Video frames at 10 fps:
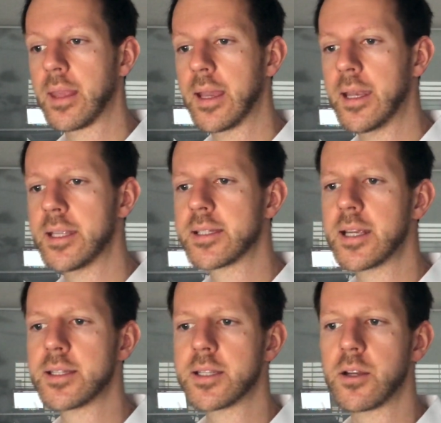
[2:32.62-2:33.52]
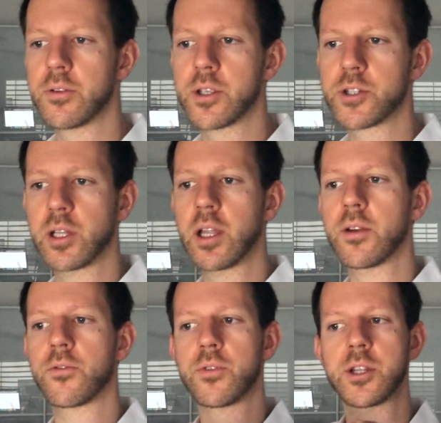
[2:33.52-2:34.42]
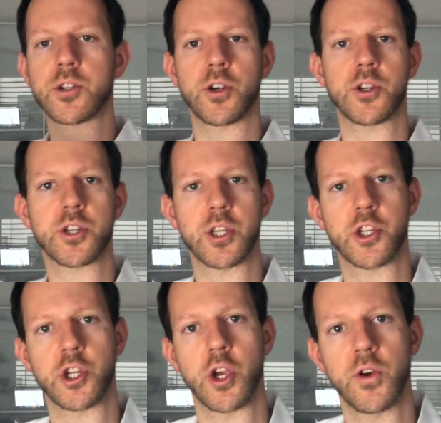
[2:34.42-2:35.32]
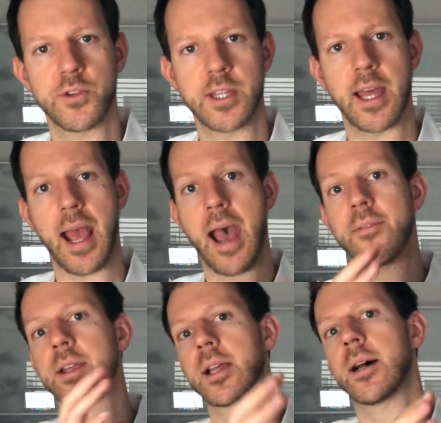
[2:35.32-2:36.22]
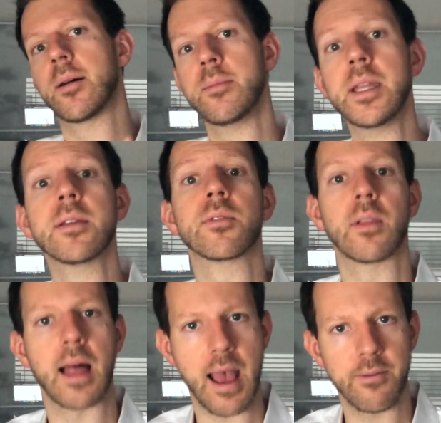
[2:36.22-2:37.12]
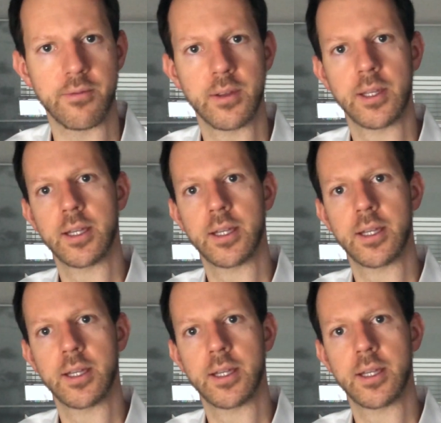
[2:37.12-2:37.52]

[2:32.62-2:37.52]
and it's you know, there's a lot of research that shows that having a meaningful life